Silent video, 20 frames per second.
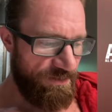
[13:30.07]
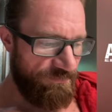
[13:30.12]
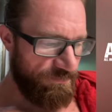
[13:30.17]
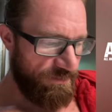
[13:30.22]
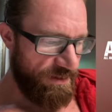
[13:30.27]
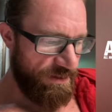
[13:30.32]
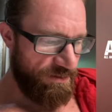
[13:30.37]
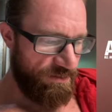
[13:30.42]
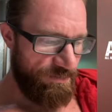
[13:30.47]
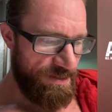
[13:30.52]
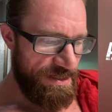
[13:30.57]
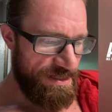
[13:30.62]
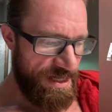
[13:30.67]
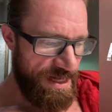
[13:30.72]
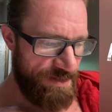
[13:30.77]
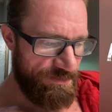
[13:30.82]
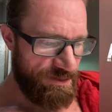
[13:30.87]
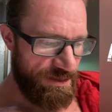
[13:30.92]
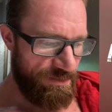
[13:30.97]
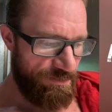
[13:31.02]
like 3
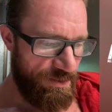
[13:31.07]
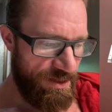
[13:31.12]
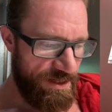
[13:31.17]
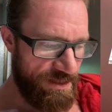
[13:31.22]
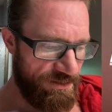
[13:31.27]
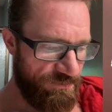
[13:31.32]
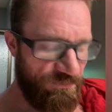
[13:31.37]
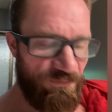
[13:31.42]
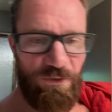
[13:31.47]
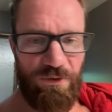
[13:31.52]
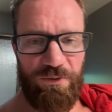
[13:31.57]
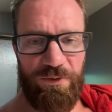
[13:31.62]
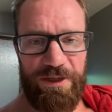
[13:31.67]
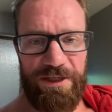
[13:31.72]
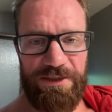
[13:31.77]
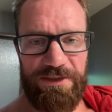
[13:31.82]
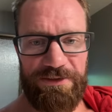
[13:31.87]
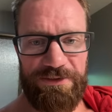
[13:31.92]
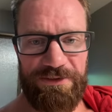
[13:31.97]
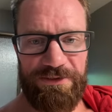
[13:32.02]
times in the past 4
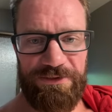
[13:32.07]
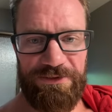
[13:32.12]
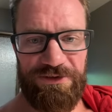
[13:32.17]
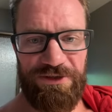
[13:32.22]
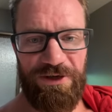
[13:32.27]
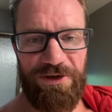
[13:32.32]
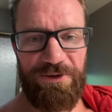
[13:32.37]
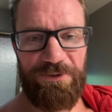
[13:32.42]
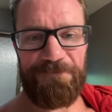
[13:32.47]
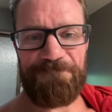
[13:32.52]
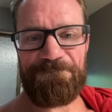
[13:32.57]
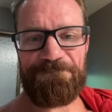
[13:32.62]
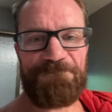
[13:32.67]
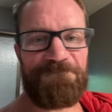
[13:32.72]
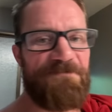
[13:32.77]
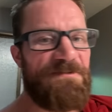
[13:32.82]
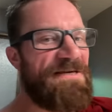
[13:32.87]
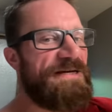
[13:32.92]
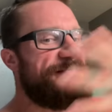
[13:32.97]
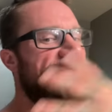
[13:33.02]
weeks. So
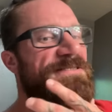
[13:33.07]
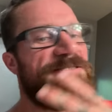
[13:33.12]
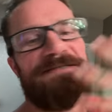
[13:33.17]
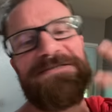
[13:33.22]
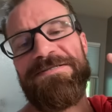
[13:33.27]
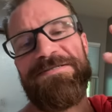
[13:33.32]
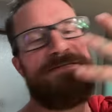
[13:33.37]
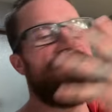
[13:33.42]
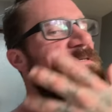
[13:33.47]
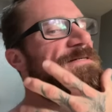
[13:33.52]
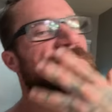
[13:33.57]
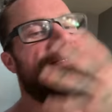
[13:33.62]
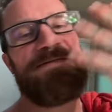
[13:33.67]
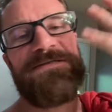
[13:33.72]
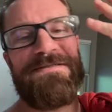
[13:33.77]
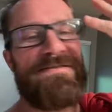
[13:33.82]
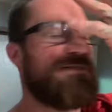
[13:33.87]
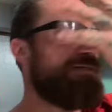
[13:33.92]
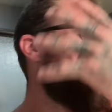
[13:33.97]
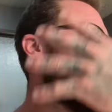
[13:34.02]
this,
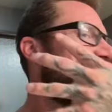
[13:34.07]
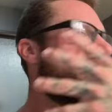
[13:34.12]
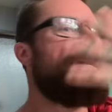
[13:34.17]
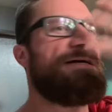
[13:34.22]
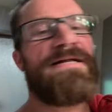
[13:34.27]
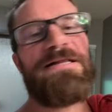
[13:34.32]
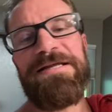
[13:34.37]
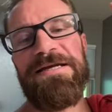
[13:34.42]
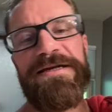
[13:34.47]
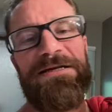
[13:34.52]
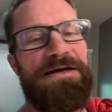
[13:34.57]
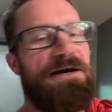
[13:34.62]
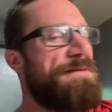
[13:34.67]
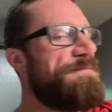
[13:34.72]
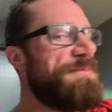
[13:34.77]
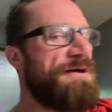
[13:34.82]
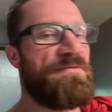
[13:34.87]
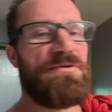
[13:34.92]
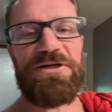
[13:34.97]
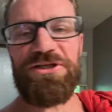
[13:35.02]
it's got to get cleaned
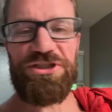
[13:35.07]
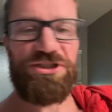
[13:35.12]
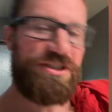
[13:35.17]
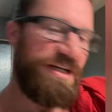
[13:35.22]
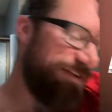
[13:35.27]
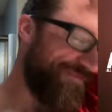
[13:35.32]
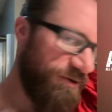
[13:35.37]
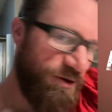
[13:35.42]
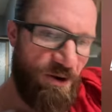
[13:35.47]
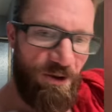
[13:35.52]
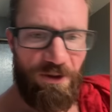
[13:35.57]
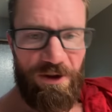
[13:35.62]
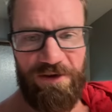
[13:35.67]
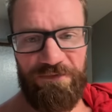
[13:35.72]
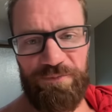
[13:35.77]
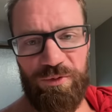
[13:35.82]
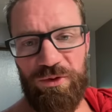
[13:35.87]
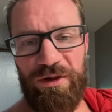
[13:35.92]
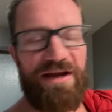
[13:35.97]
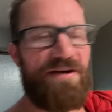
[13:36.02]
up. I want to shave it all
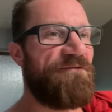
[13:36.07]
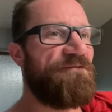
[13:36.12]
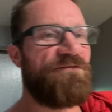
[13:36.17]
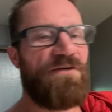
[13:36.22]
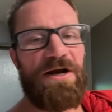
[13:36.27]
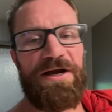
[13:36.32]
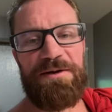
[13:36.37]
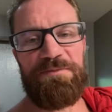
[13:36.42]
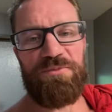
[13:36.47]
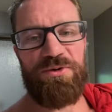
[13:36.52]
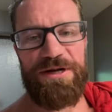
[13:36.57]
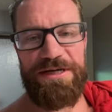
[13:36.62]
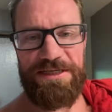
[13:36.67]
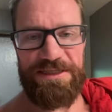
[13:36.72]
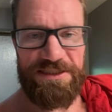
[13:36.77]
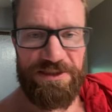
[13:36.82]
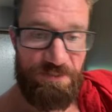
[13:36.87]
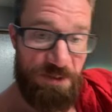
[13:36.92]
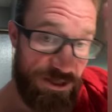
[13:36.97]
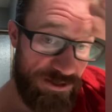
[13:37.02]
off, pull like a fucking Britney
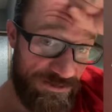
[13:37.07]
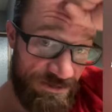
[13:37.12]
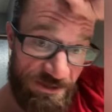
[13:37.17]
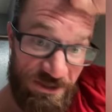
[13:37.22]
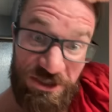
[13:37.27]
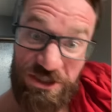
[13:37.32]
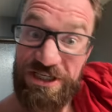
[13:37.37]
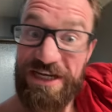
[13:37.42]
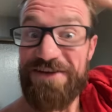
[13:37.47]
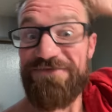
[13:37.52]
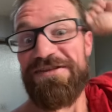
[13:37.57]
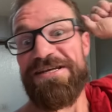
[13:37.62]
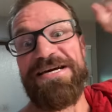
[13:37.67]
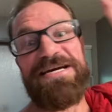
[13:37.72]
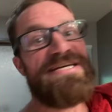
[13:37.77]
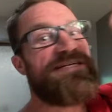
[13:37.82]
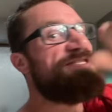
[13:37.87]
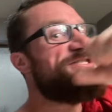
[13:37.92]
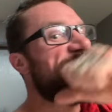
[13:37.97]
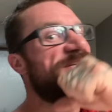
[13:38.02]
Spears and shave the
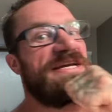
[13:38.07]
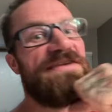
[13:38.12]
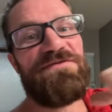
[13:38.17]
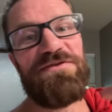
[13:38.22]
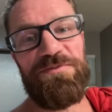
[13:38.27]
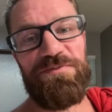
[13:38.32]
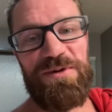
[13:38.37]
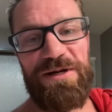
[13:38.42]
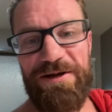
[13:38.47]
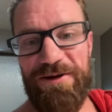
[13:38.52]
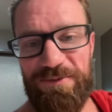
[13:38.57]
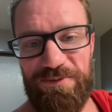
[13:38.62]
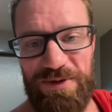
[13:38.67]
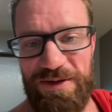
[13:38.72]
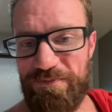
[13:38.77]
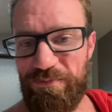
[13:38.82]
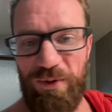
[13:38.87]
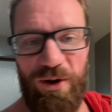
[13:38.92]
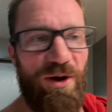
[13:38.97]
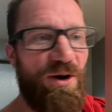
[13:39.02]
head, shave the beard, be
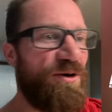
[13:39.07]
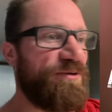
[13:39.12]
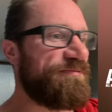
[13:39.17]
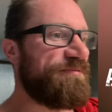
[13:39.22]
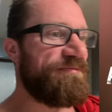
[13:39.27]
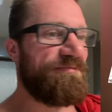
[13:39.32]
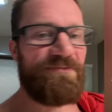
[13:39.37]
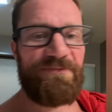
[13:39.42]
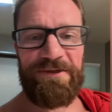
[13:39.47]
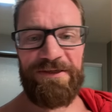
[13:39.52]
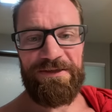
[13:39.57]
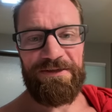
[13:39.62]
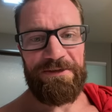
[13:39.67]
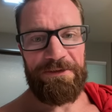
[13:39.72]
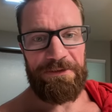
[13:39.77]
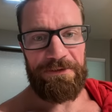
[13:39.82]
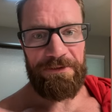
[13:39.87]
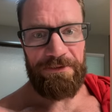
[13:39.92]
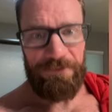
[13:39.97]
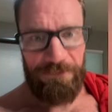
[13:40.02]
bald. And
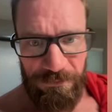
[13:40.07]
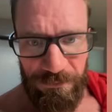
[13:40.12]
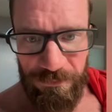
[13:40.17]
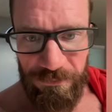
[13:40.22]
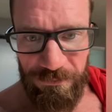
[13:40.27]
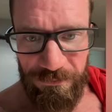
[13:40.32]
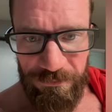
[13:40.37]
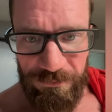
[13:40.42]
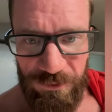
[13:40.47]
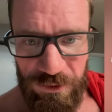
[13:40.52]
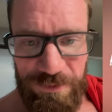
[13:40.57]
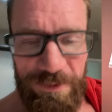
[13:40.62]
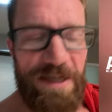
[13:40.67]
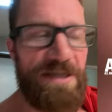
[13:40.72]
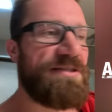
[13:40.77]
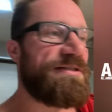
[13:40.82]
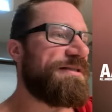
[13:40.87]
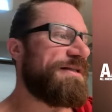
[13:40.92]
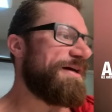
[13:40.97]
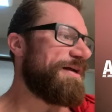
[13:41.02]
you
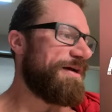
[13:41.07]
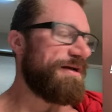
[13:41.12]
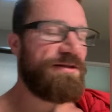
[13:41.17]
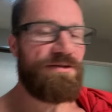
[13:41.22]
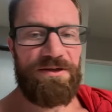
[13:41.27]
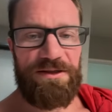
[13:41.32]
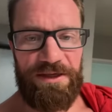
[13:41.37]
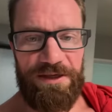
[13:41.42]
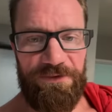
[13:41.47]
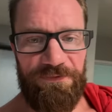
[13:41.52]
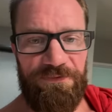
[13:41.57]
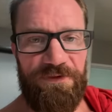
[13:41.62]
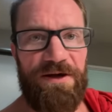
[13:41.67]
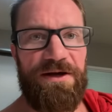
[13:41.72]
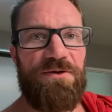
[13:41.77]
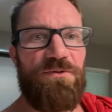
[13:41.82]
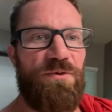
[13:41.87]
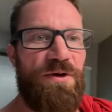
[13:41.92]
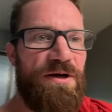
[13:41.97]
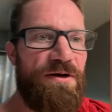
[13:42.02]
imagine that? I'd look like a
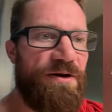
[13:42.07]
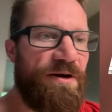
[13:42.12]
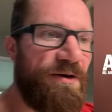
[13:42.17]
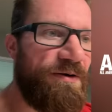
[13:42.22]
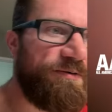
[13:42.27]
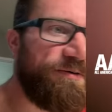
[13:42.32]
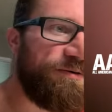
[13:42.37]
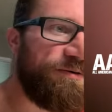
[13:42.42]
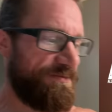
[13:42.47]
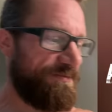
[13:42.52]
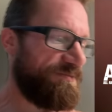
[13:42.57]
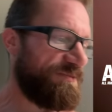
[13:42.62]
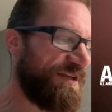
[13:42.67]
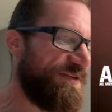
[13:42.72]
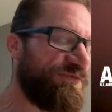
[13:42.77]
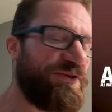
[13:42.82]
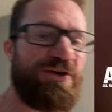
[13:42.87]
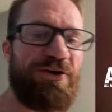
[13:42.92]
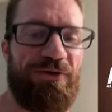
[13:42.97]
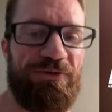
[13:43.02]
fucking weirdo.
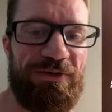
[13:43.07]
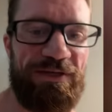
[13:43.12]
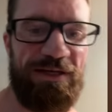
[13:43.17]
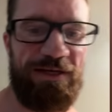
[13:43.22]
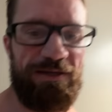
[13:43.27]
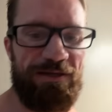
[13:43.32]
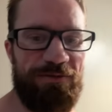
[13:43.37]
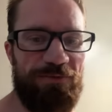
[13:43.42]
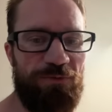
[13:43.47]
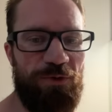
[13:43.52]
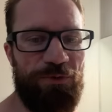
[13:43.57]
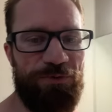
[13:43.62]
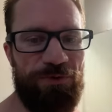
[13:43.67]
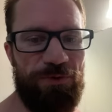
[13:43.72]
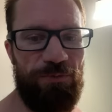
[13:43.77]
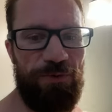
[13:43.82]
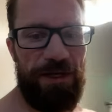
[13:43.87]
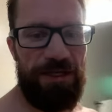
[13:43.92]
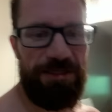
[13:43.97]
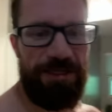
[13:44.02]
Leave the goatee.
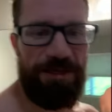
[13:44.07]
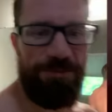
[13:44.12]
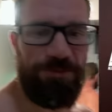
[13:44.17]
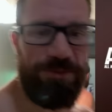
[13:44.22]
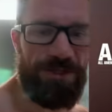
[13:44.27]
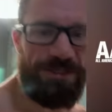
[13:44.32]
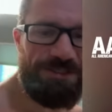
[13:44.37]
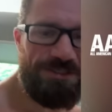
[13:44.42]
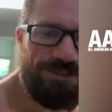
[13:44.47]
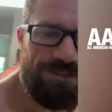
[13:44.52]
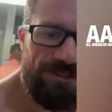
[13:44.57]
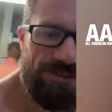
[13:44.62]
Walter White, that bitch.